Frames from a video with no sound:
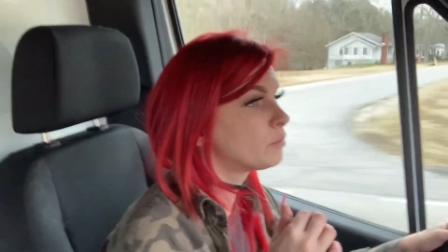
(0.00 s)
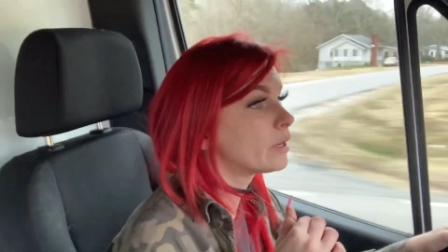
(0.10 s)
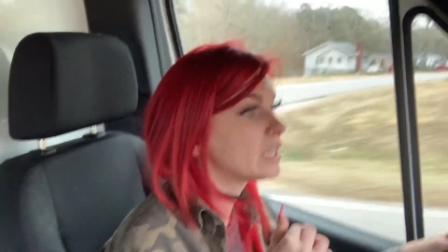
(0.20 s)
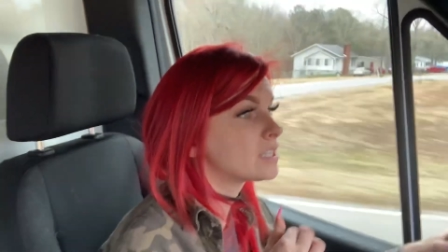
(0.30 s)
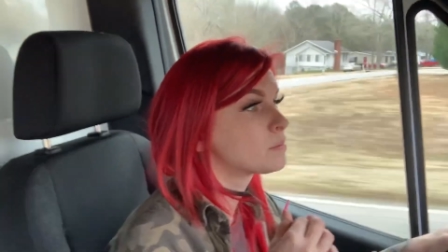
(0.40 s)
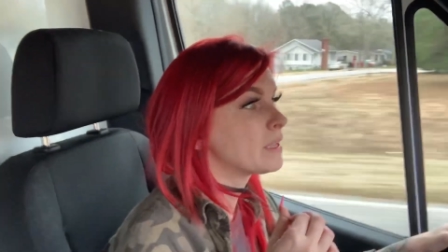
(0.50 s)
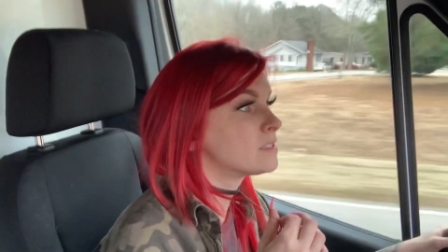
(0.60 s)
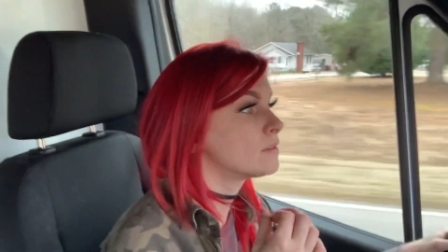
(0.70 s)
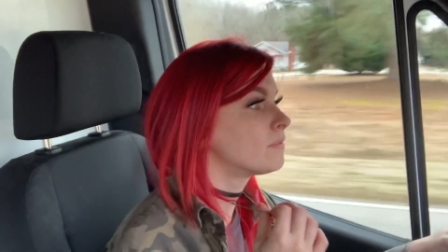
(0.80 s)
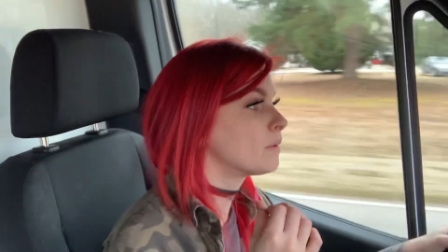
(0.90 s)
pretty
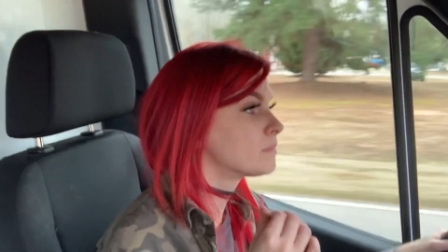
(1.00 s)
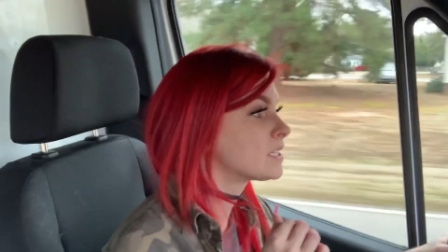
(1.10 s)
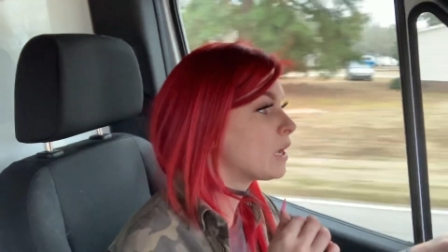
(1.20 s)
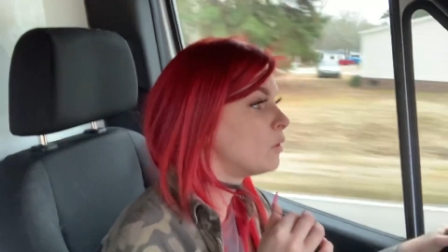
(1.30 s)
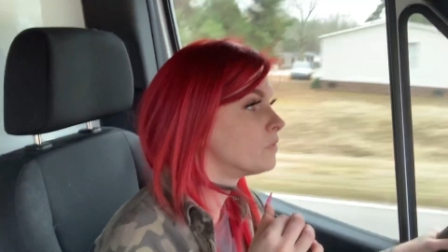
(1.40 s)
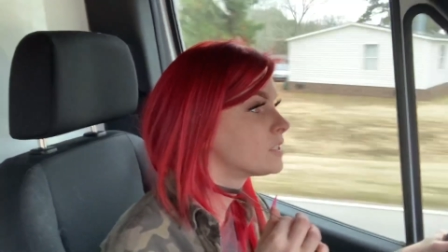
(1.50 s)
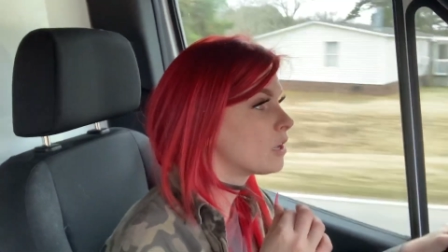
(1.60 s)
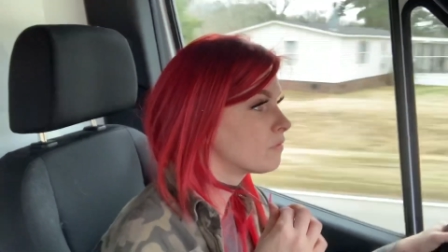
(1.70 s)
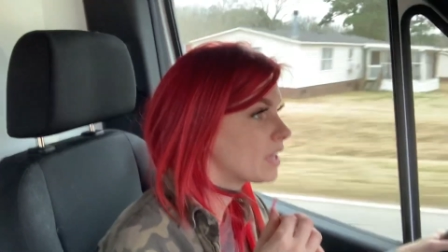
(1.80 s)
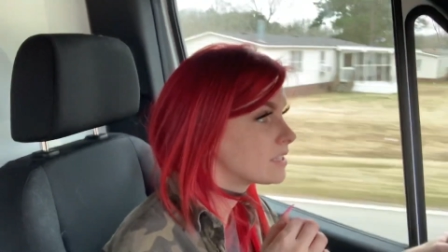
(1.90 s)
expensive so
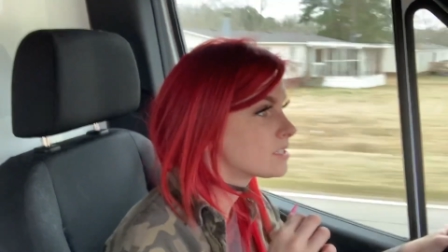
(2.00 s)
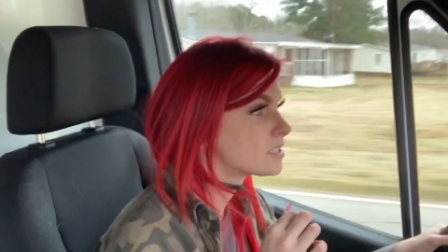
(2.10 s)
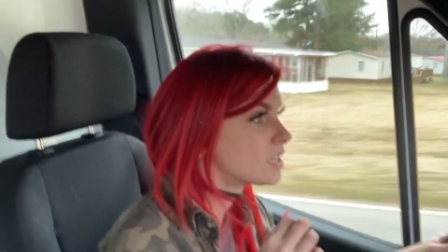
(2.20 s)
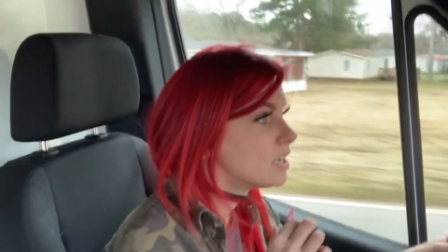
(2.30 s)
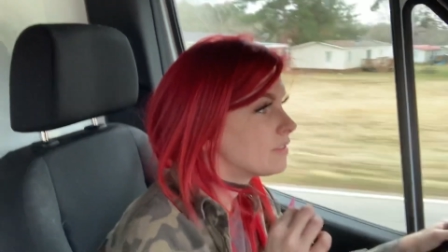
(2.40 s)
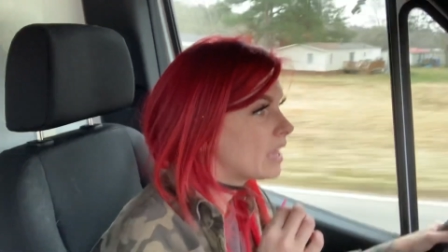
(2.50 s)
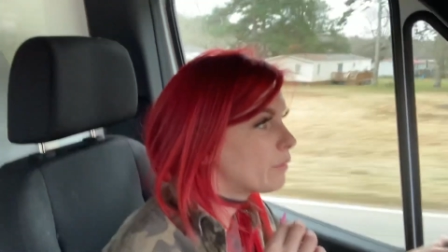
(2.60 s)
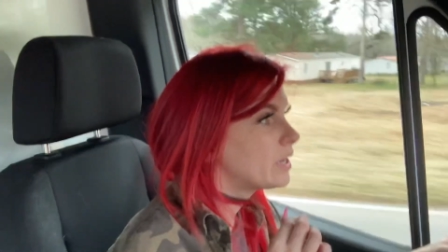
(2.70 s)
if that's that would